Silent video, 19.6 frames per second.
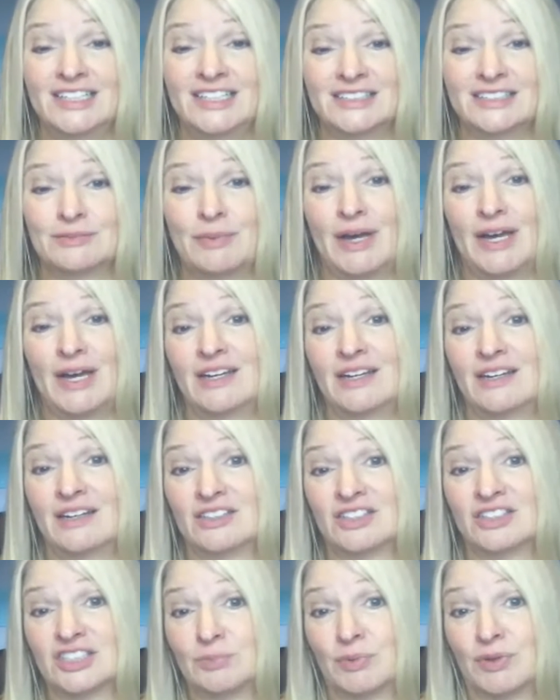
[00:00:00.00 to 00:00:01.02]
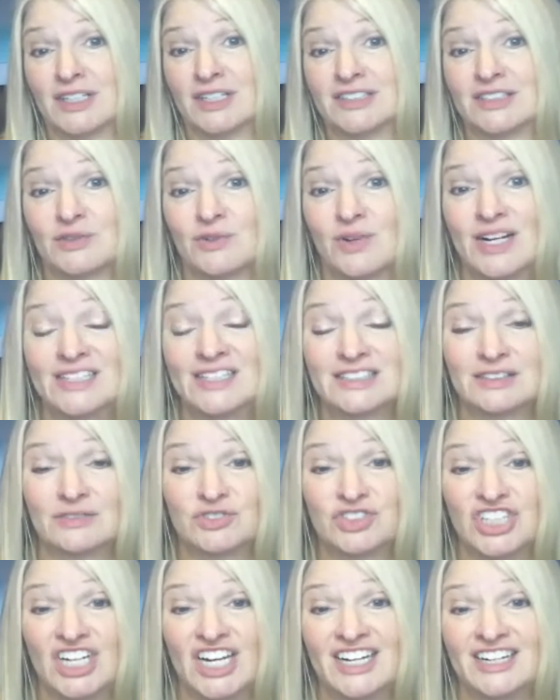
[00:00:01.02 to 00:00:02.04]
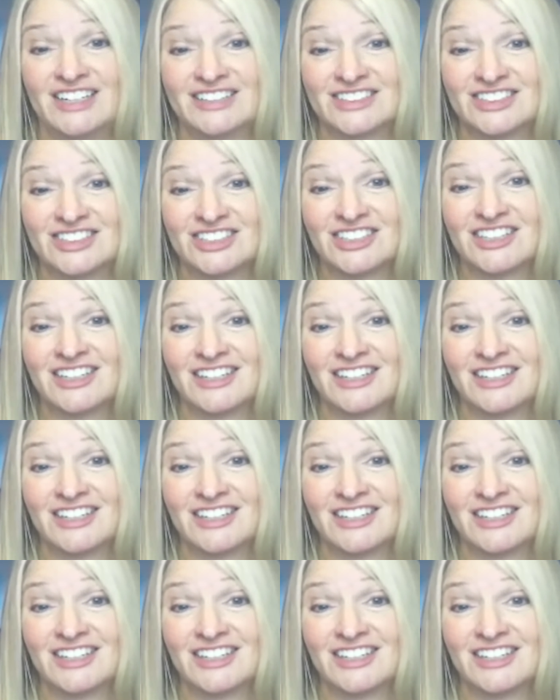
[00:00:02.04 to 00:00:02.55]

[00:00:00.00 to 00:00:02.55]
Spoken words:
is paying just because the rates have changed.